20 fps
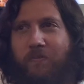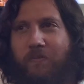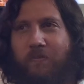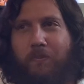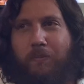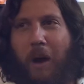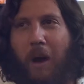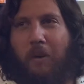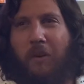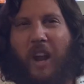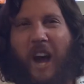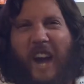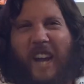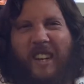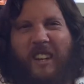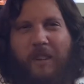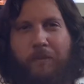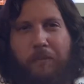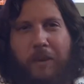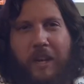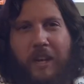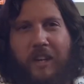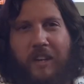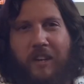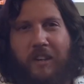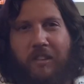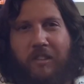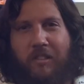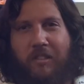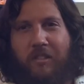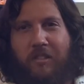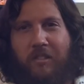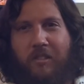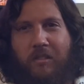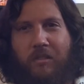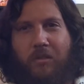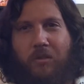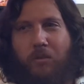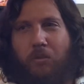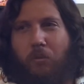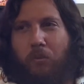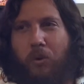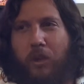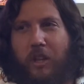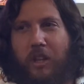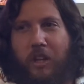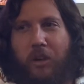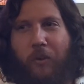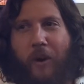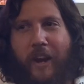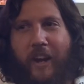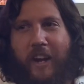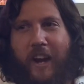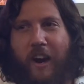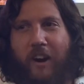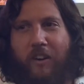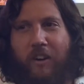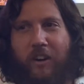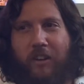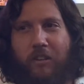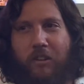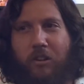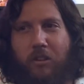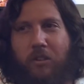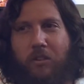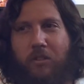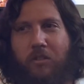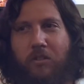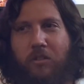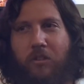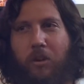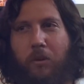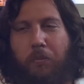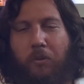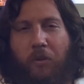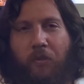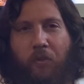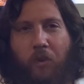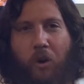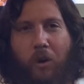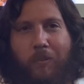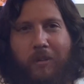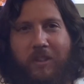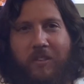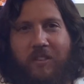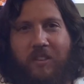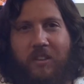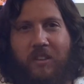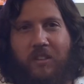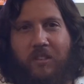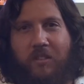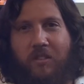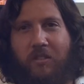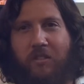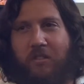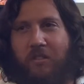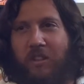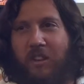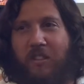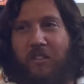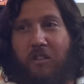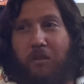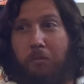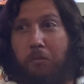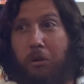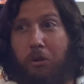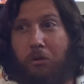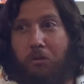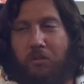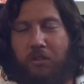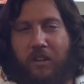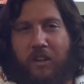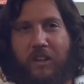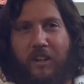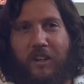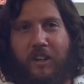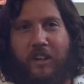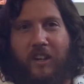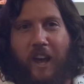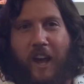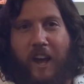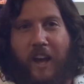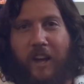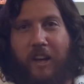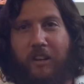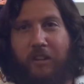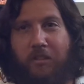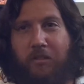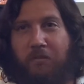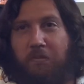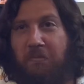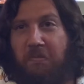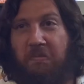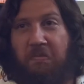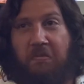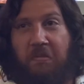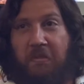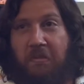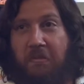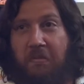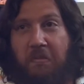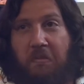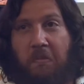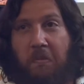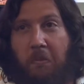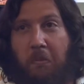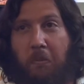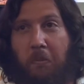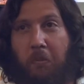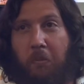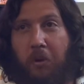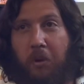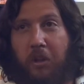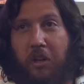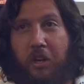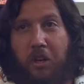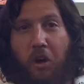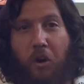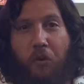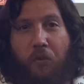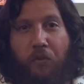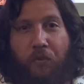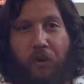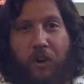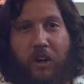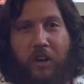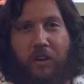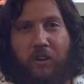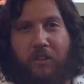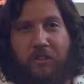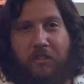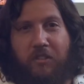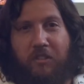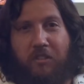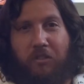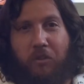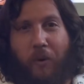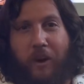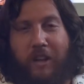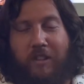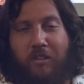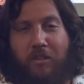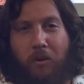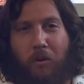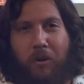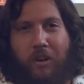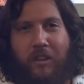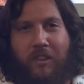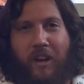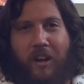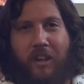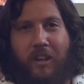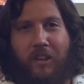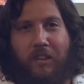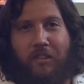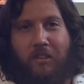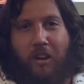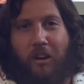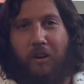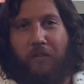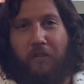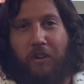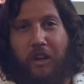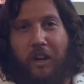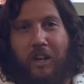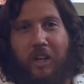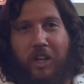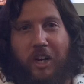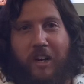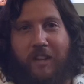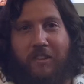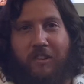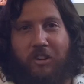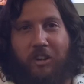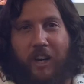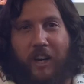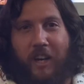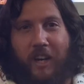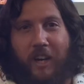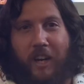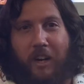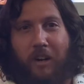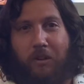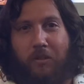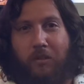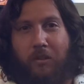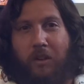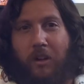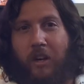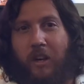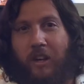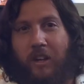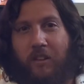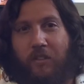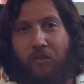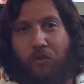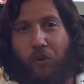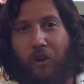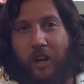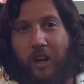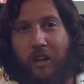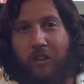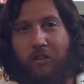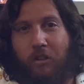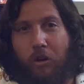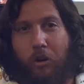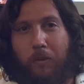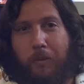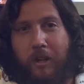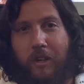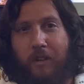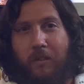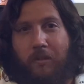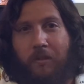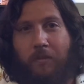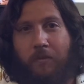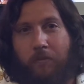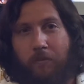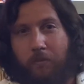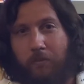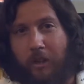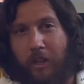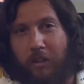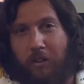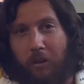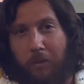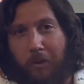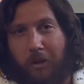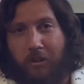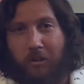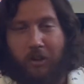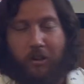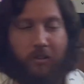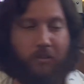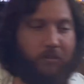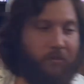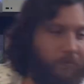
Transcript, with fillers: about 90 minutes really great characters good performances decent music and really no frills, just great storytelling. So if you get a chance to check it out, it's free on Tubi. Thanks so much, guys.